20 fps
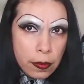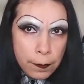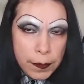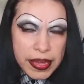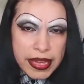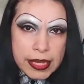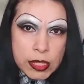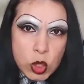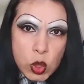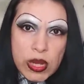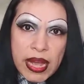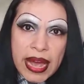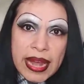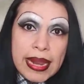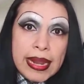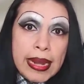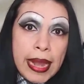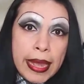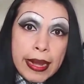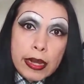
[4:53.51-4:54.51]
because you got
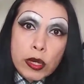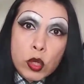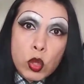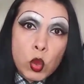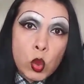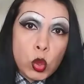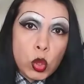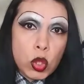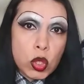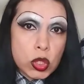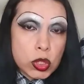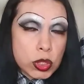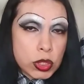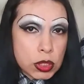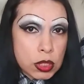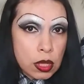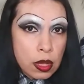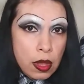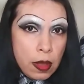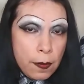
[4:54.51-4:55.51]
a lot of
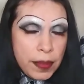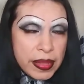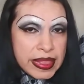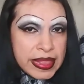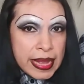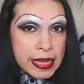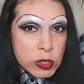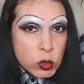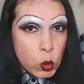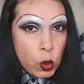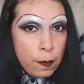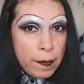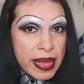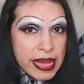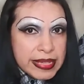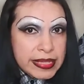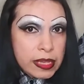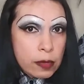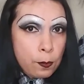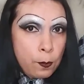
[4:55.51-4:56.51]
noodles, but that's what
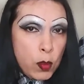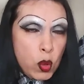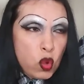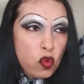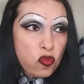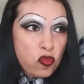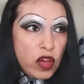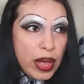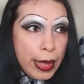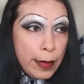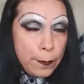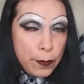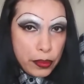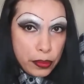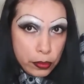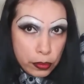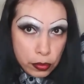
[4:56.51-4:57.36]
makes it poof up.